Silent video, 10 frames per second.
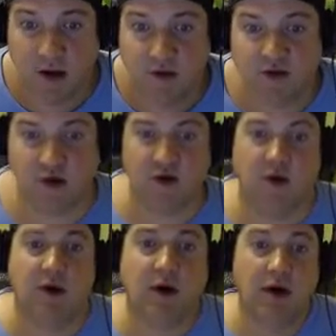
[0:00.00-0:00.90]

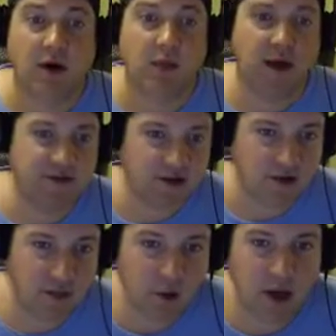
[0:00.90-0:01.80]
So basically
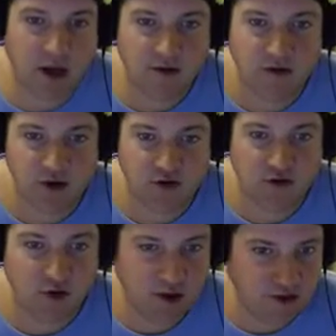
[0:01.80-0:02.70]
what we covered in this
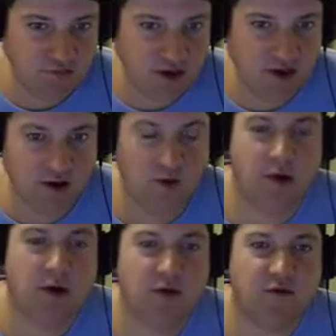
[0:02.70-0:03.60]
quick video, we
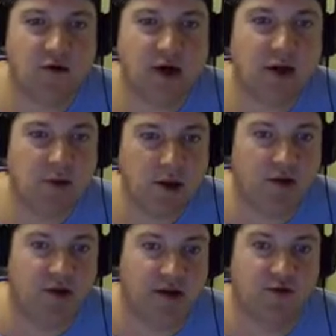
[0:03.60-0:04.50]
went over a couple of
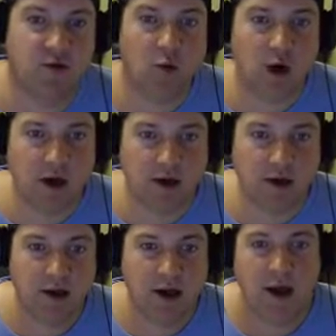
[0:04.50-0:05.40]
things. One,
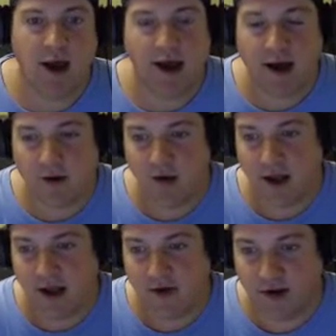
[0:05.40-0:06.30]
how
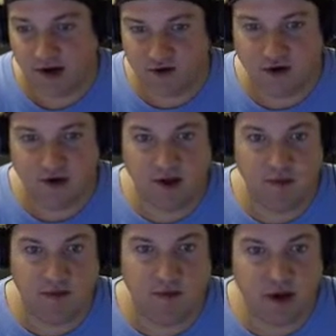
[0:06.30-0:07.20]
can you actually
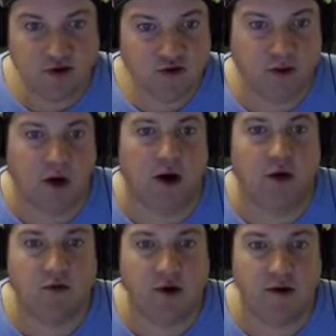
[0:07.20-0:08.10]
benchmark
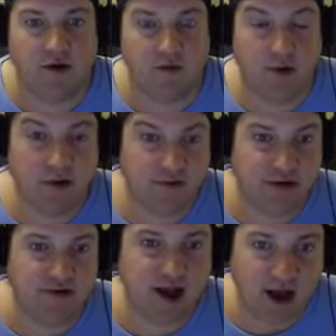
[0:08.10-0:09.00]
with there, whether
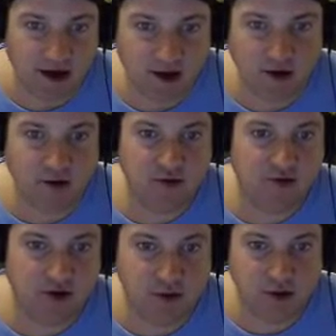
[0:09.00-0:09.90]
it's IO,
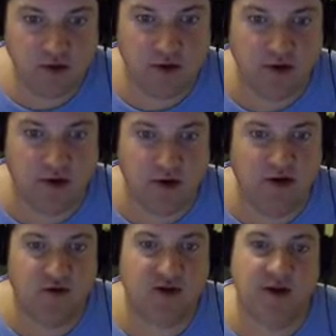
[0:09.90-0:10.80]
CPU
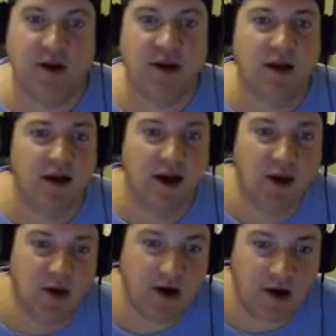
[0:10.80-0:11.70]
duration, and how
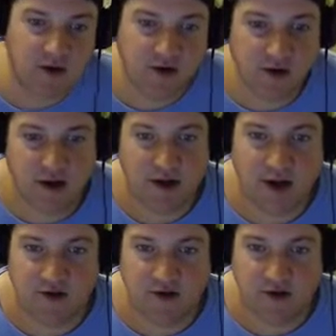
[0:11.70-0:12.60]
we can also look at the
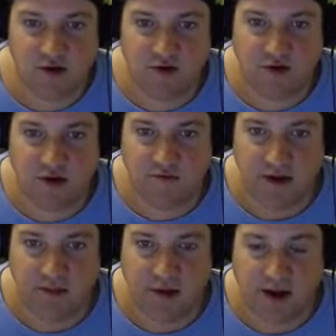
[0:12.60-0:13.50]
execution of
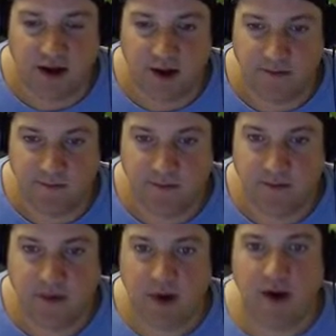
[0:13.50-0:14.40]
that plan.
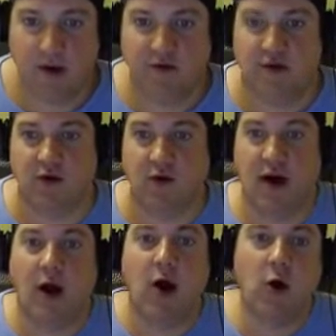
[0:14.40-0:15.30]
So
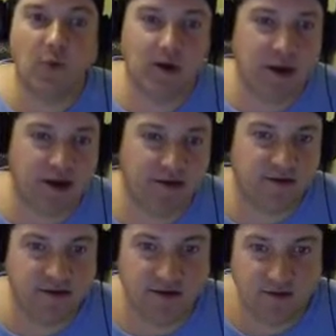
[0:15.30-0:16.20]
I hope you like
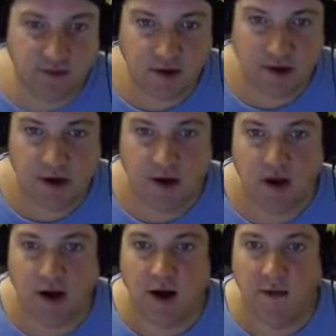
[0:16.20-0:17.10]
this tip.
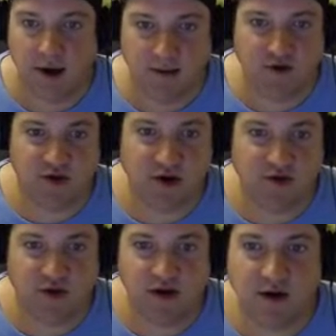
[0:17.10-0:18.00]
Uh, my name is John
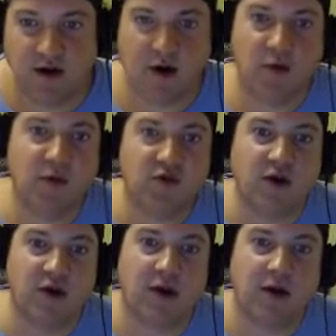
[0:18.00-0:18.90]
Sterrett, and I hope you
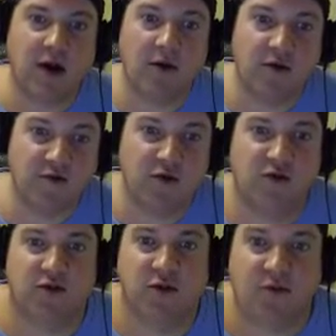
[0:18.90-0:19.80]
check out other
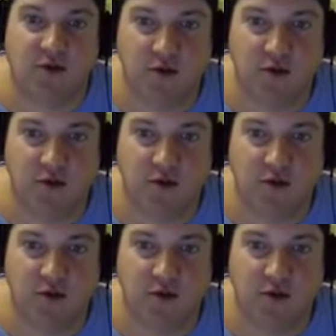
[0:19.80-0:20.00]
future tips that